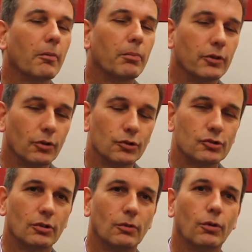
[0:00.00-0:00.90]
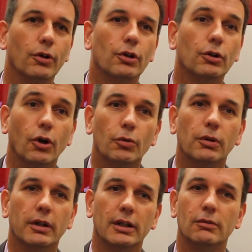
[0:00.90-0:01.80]
but also work
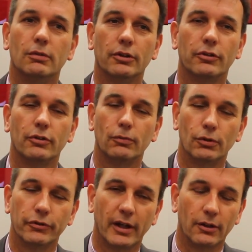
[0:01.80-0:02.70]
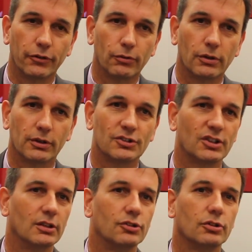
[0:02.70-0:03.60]
globally with the World Health
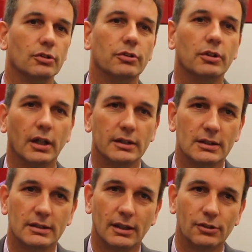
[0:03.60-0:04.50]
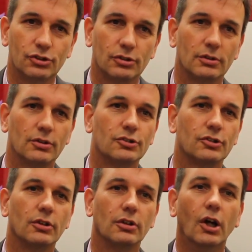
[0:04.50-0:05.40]
Organization, the United Nations,
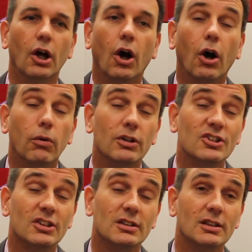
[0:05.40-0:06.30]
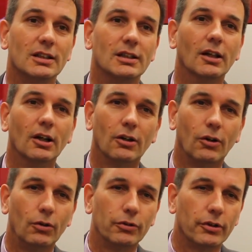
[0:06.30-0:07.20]
the OECD,
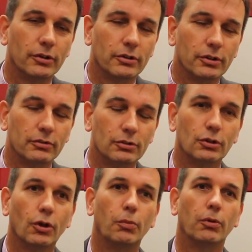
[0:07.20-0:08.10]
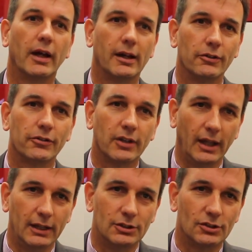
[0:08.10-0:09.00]
all the global health
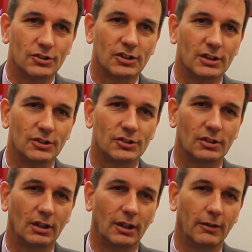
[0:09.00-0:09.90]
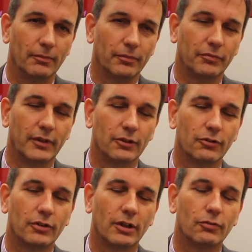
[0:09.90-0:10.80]
agencies
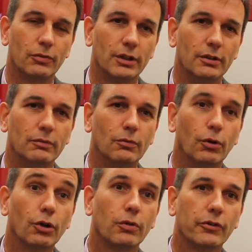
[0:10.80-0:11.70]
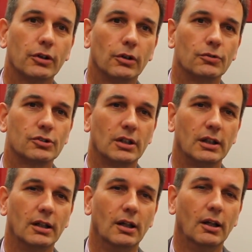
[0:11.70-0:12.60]
that we work with closely.